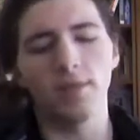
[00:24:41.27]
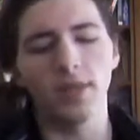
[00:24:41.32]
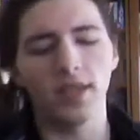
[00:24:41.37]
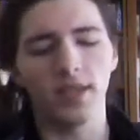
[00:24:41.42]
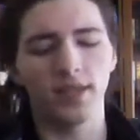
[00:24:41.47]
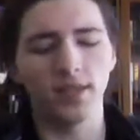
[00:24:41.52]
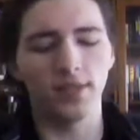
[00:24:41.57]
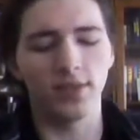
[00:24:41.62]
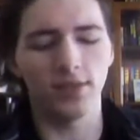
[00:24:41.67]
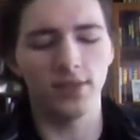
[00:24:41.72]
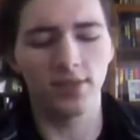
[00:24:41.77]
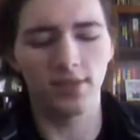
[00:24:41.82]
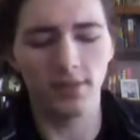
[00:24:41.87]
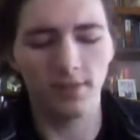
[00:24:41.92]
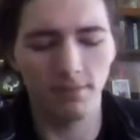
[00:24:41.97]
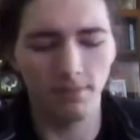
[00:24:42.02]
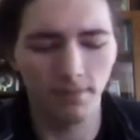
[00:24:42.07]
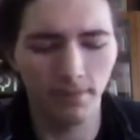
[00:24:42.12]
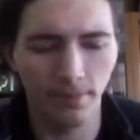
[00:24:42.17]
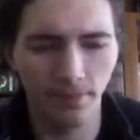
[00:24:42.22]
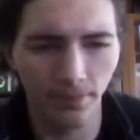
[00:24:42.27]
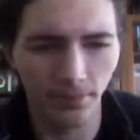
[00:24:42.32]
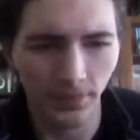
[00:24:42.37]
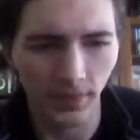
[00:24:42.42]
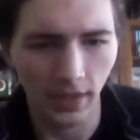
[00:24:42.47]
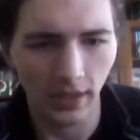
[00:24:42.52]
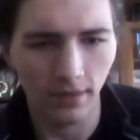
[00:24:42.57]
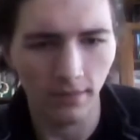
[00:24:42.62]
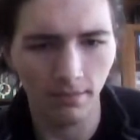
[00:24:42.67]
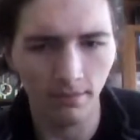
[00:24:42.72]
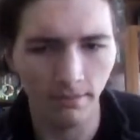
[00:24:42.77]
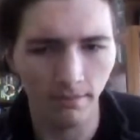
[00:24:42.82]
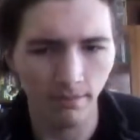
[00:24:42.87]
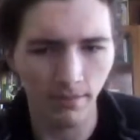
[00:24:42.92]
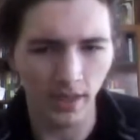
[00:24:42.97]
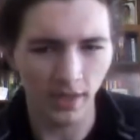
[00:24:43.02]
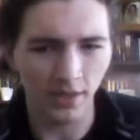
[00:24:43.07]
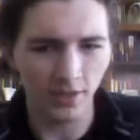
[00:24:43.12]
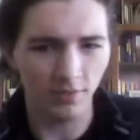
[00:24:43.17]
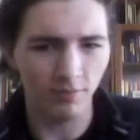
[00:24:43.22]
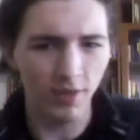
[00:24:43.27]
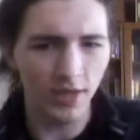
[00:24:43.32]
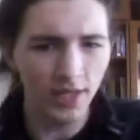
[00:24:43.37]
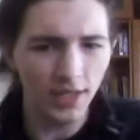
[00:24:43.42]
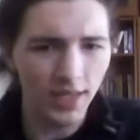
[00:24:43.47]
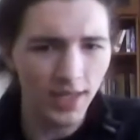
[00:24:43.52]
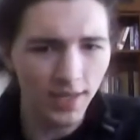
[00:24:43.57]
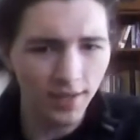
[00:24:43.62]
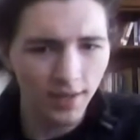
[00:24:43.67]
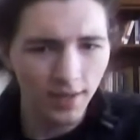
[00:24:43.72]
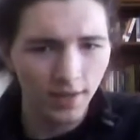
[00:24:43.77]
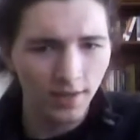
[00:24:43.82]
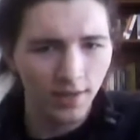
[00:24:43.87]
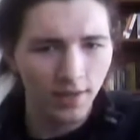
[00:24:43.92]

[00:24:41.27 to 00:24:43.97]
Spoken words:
because really